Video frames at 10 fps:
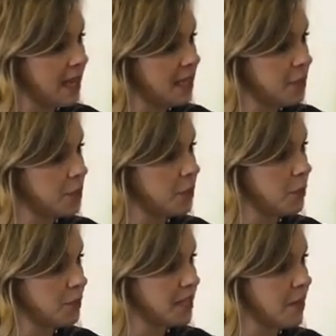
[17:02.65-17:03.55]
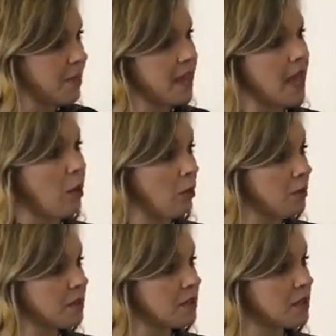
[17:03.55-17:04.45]
into something
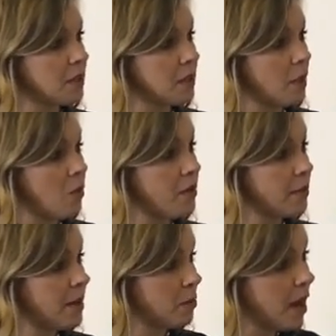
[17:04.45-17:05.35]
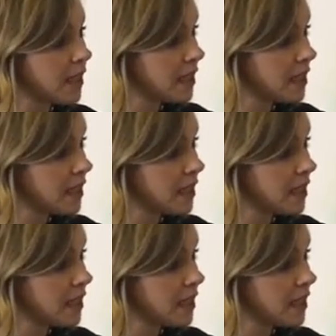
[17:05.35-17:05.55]
else, whether it be product